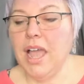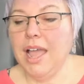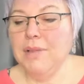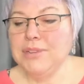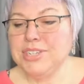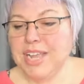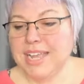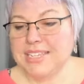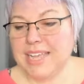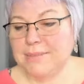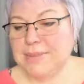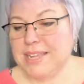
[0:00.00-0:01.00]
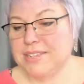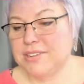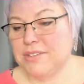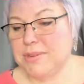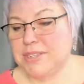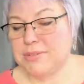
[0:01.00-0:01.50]
I wish I had time to answer
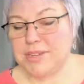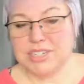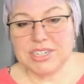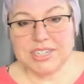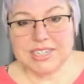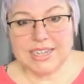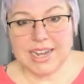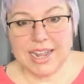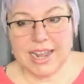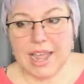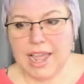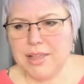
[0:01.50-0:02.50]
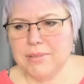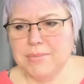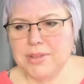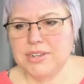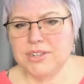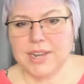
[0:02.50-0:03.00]
everybody's questions today. I am
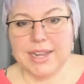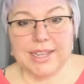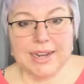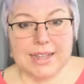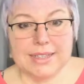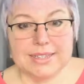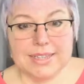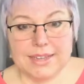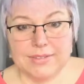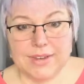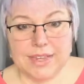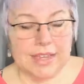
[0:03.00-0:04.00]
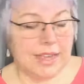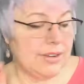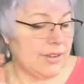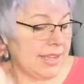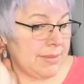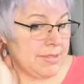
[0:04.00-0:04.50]
going to try and get on this evening. I
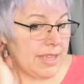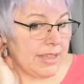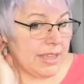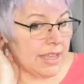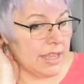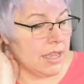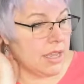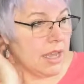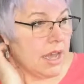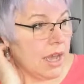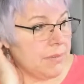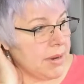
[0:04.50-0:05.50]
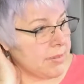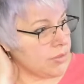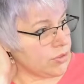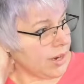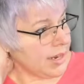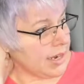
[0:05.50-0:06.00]
know I keep saying that, but I'm going
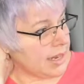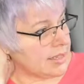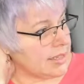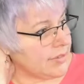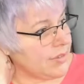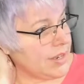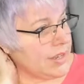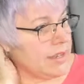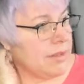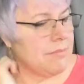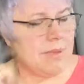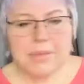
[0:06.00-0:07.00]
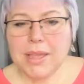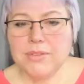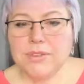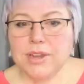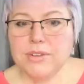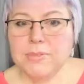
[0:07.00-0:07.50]
to try and get on this evening, maybe
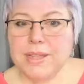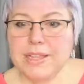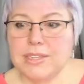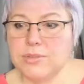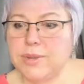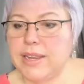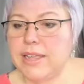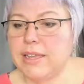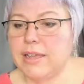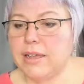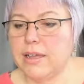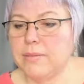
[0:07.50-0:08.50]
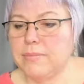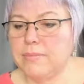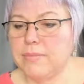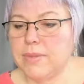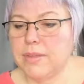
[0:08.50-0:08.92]
after I do my last reading, and